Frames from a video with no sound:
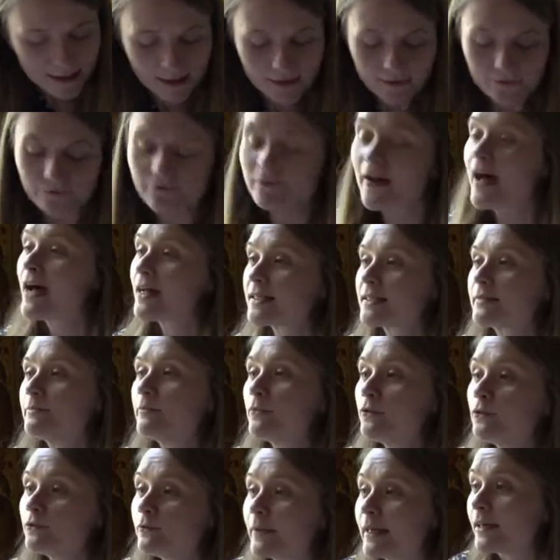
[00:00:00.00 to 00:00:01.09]
and fast
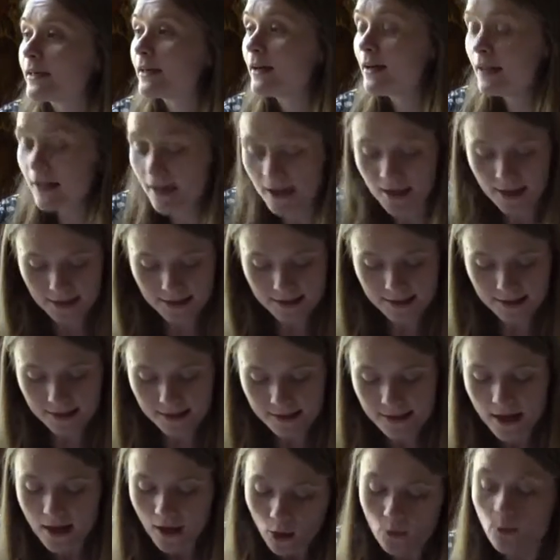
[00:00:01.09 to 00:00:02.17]
moving
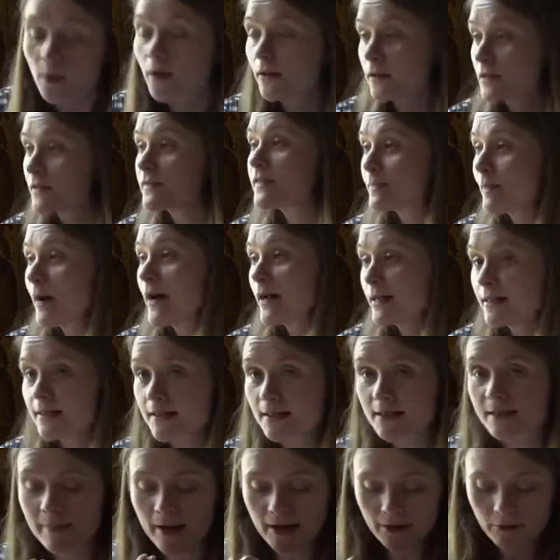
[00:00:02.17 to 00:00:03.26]
alliances, a world of spies
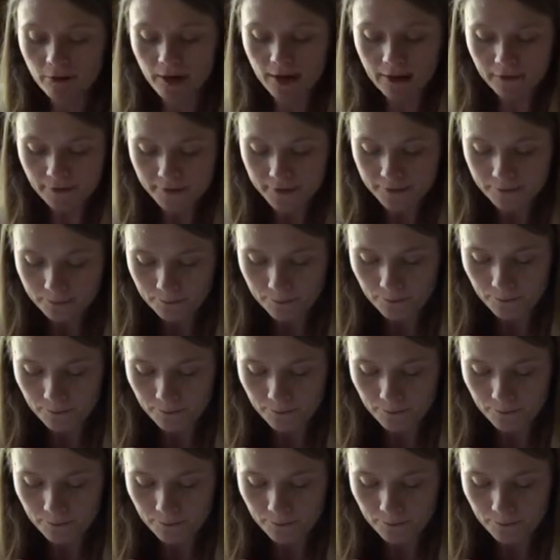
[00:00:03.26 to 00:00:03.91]
and spycraft